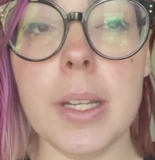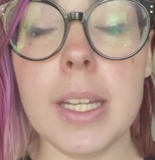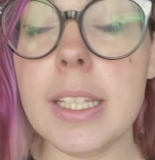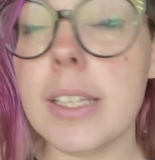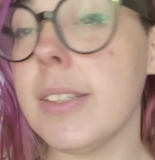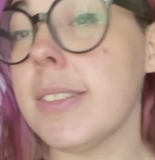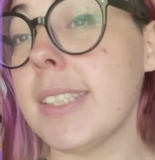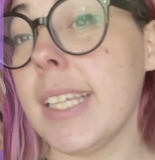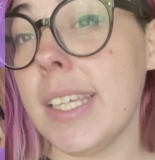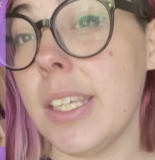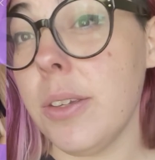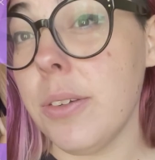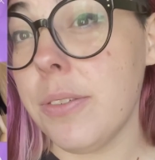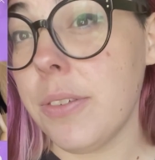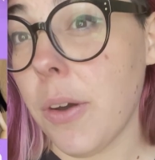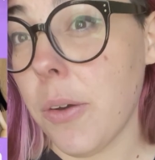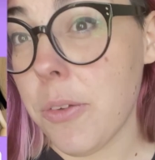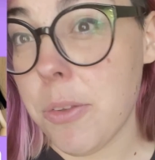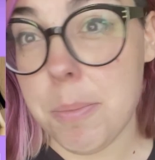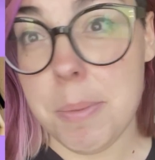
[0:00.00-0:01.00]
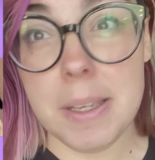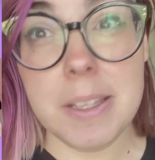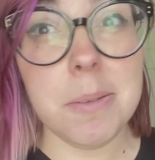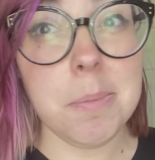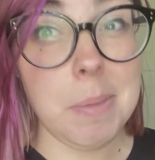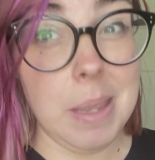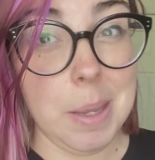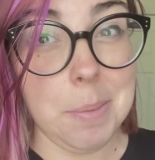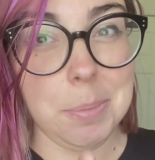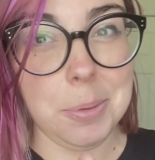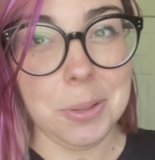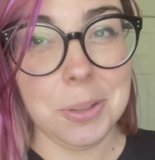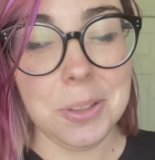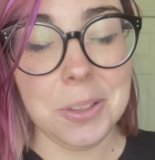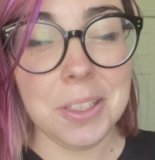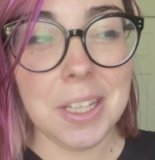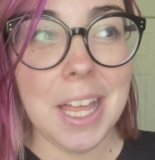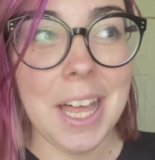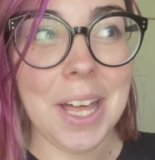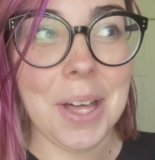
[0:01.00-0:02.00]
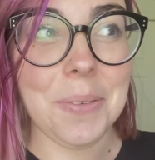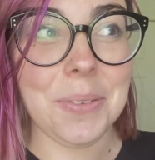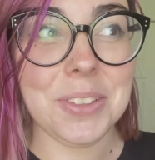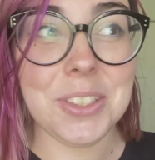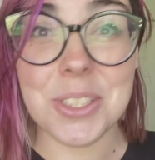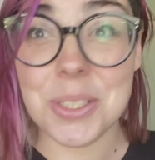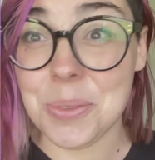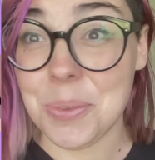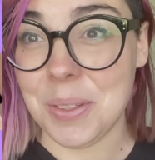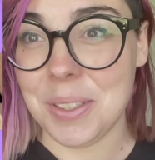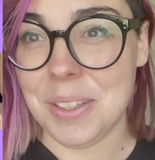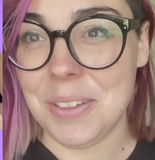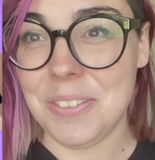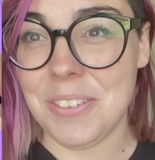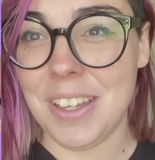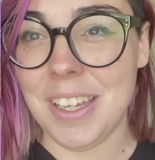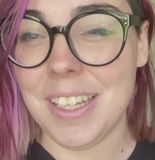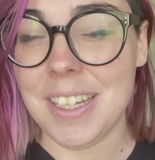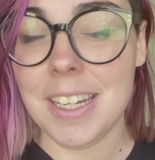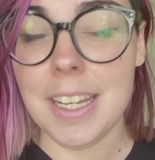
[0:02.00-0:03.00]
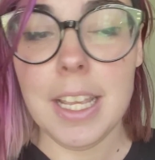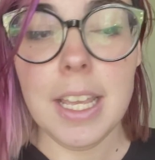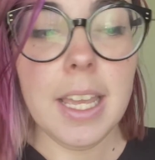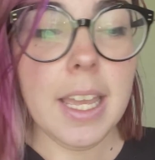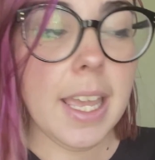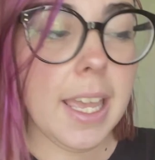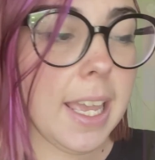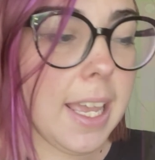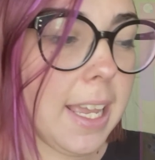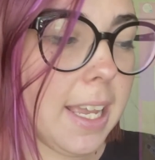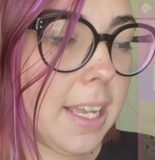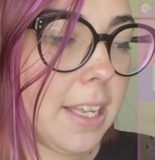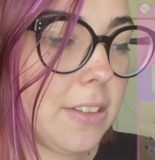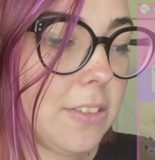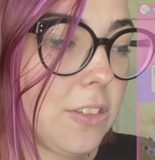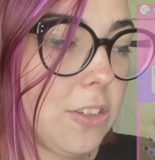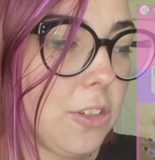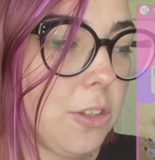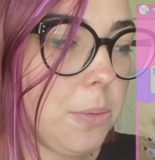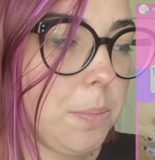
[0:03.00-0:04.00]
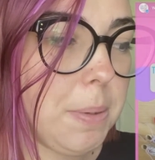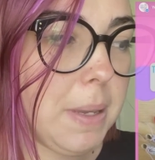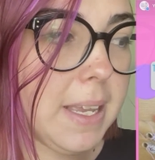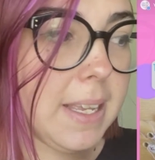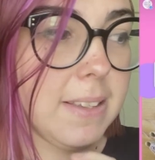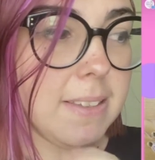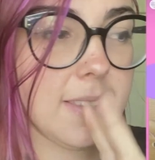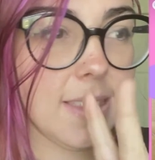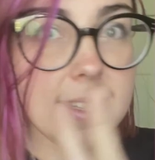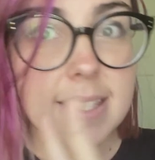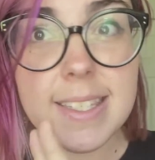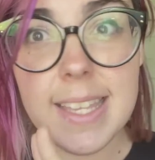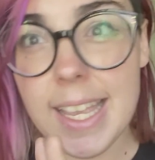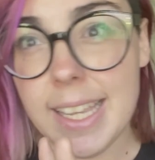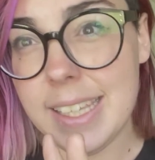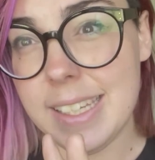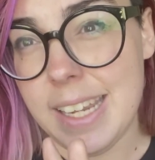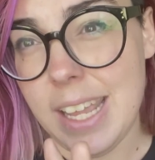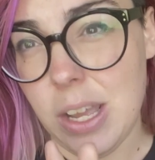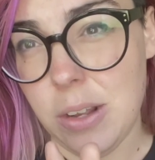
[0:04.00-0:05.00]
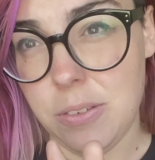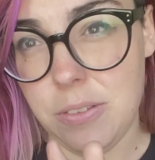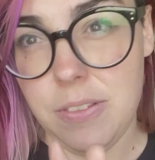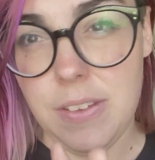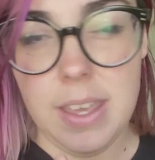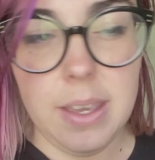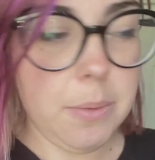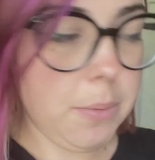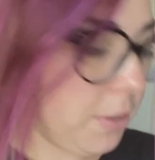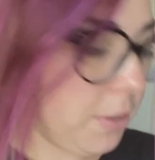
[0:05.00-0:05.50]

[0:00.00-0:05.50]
it looks like you folks picked Maple, which is really fun. And you picked the second outfit,